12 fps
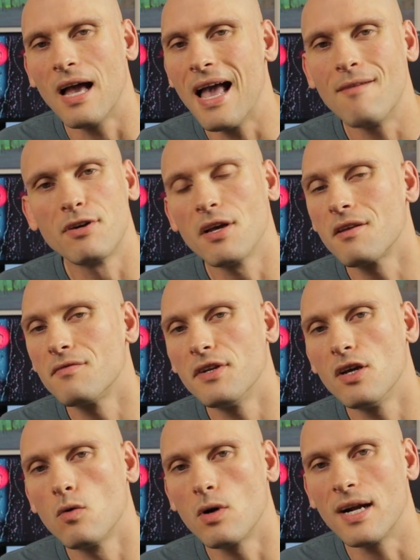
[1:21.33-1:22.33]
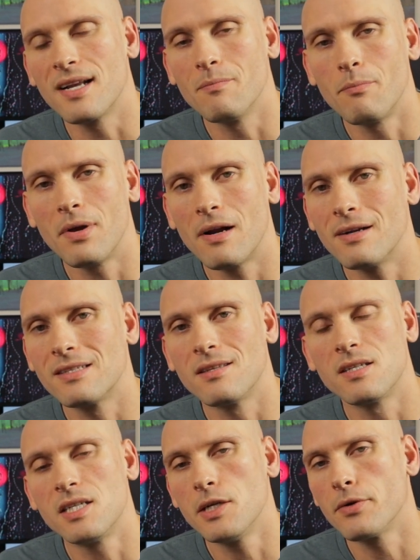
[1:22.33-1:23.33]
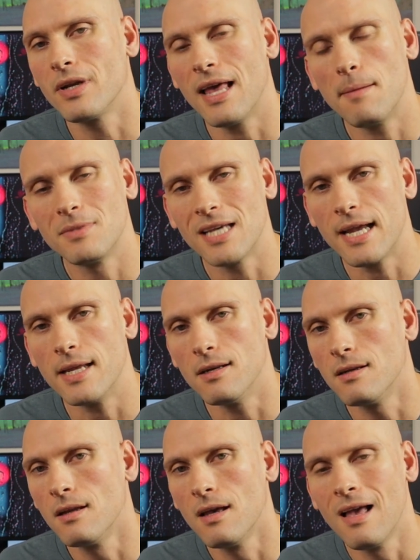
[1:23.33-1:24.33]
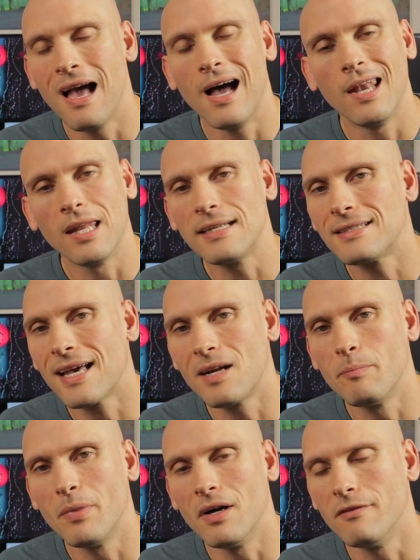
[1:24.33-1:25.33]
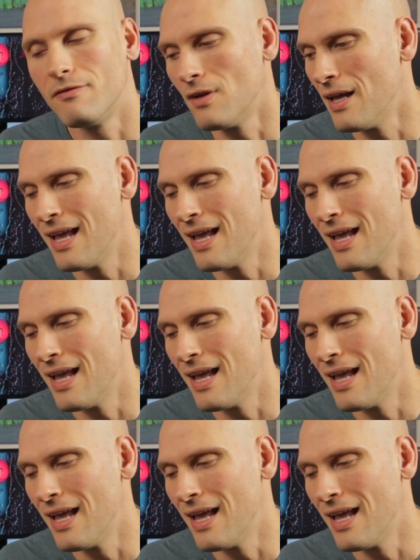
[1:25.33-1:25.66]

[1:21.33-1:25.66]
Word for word: I have another video where I compare it to the Secretlab Titan. I'll link that above.